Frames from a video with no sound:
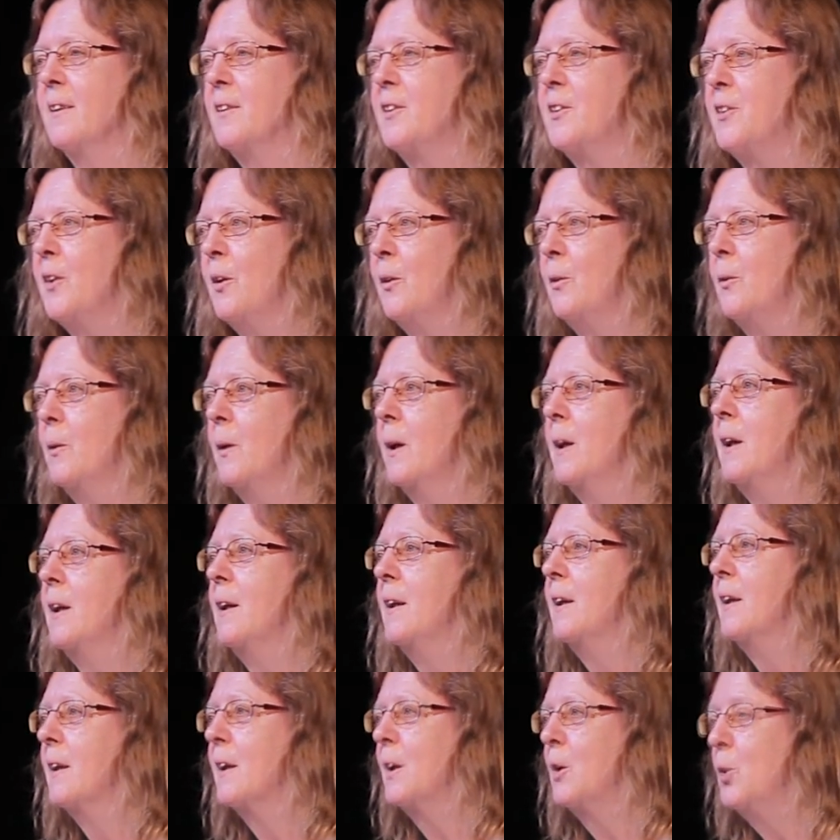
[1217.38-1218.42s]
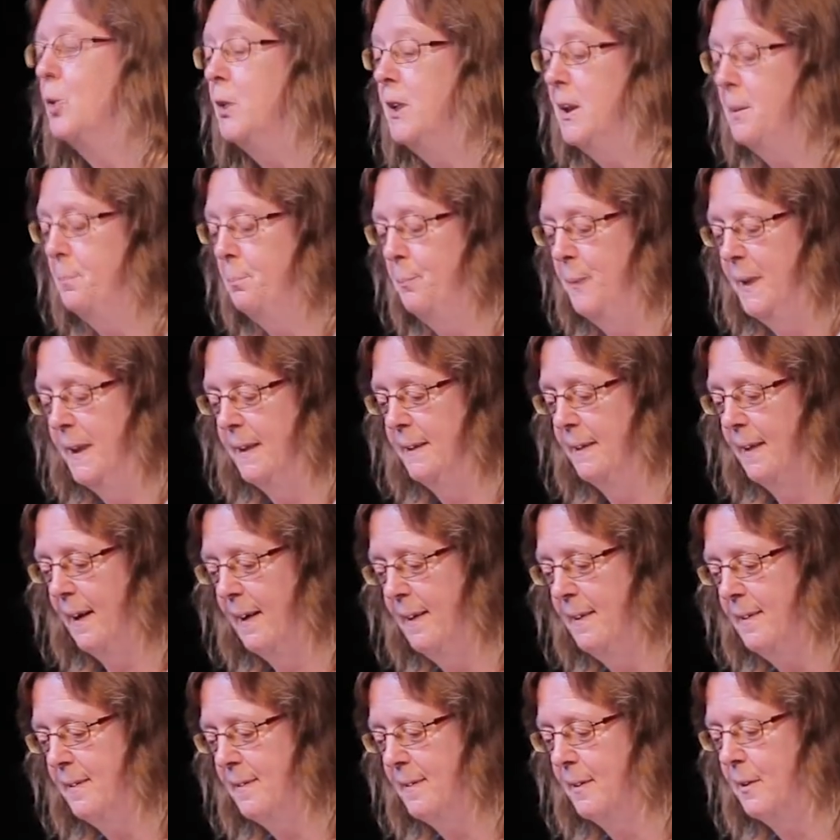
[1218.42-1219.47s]
So, could it be a
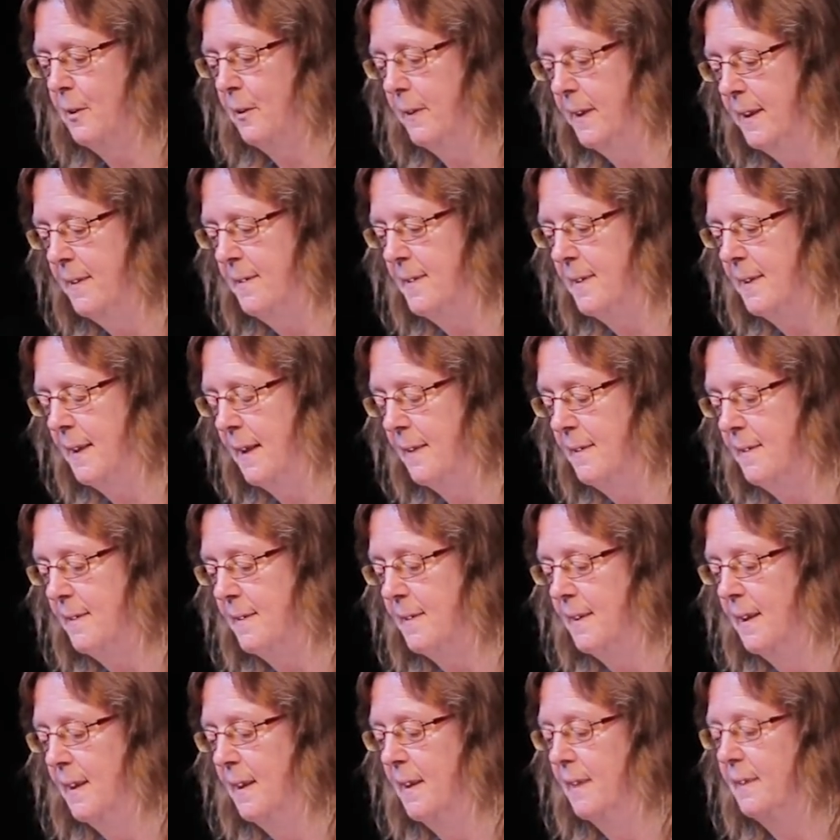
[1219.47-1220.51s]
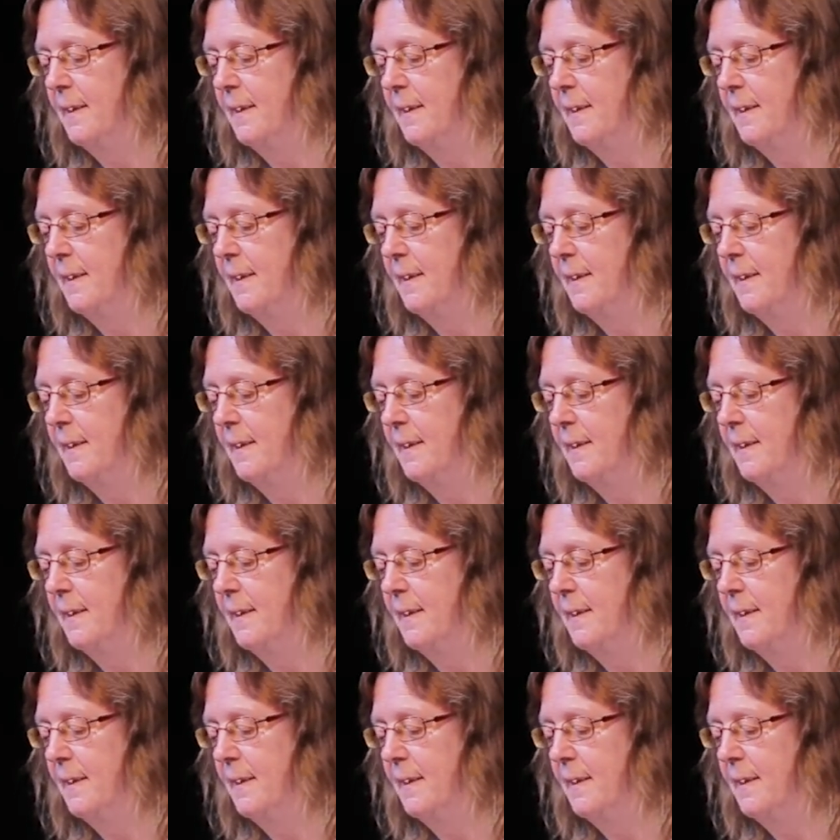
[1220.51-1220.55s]
nice coincidence